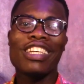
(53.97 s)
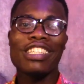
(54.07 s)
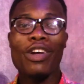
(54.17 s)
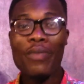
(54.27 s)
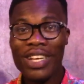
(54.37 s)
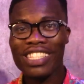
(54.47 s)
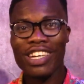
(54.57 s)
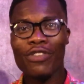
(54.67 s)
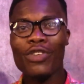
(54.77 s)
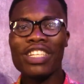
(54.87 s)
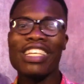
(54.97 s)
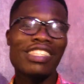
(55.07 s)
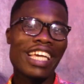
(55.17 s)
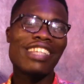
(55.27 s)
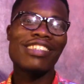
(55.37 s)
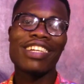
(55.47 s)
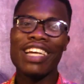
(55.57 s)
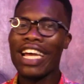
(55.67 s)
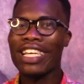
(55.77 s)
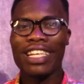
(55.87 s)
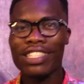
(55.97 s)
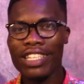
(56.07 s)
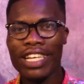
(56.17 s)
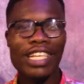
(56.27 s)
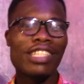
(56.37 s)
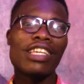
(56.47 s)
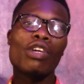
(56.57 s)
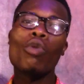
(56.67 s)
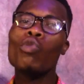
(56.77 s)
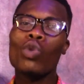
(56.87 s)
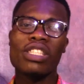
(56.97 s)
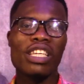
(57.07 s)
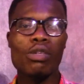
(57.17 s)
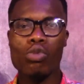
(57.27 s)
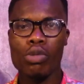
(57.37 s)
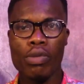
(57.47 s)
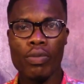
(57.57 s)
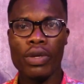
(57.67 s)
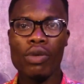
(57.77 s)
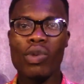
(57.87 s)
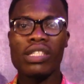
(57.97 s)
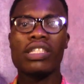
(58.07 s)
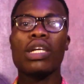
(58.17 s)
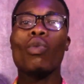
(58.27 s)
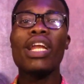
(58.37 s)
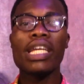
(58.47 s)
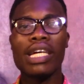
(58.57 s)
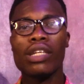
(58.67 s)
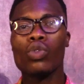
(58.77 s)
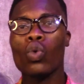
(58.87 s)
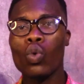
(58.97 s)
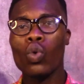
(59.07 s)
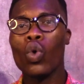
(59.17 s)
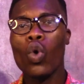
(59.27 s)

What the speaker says: Your mo iska for yes sign check I yen check he say omo check book bebre what is na wale can so no